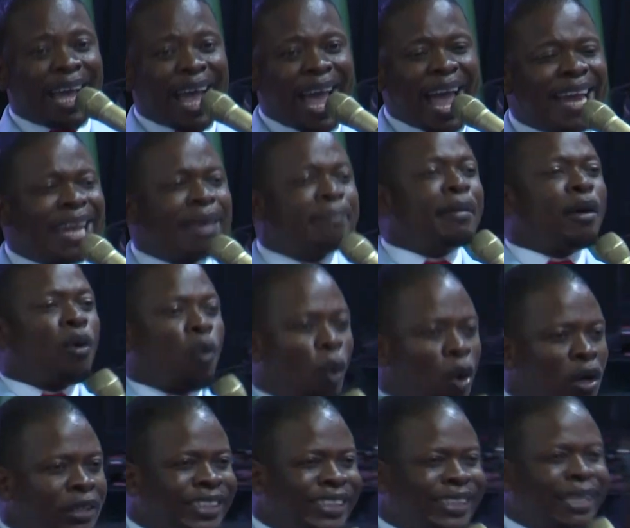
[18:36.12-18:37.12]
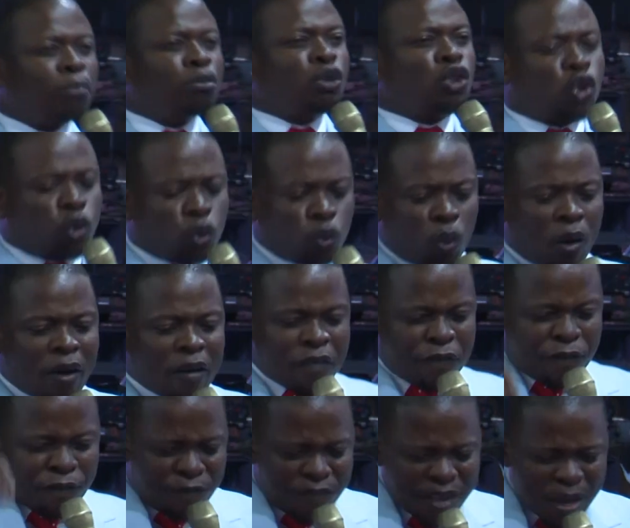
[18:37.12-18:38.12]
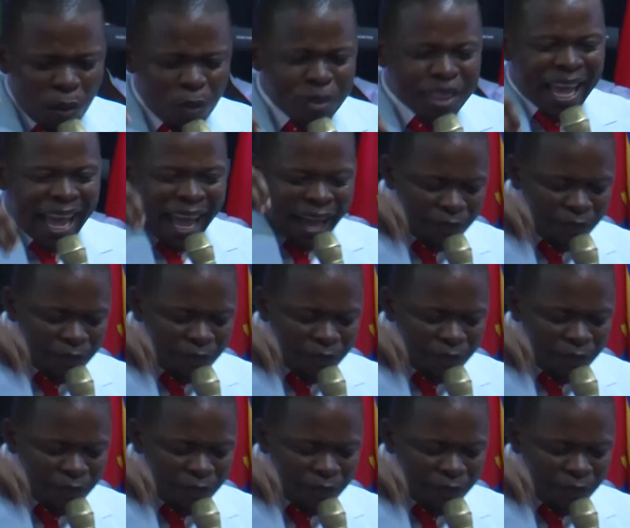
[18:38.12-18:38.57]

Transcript: the enemy wants them to feel the